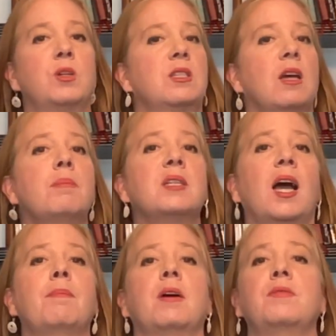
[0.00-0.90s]
with some
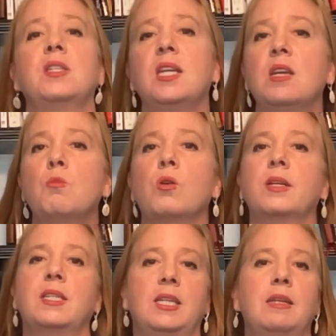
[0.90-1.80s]
type of
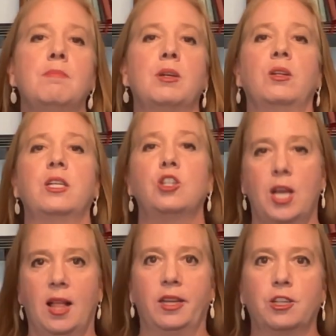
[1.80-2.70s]
teamwork, team building
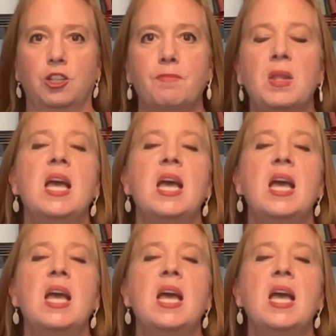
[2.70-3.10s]
challenge.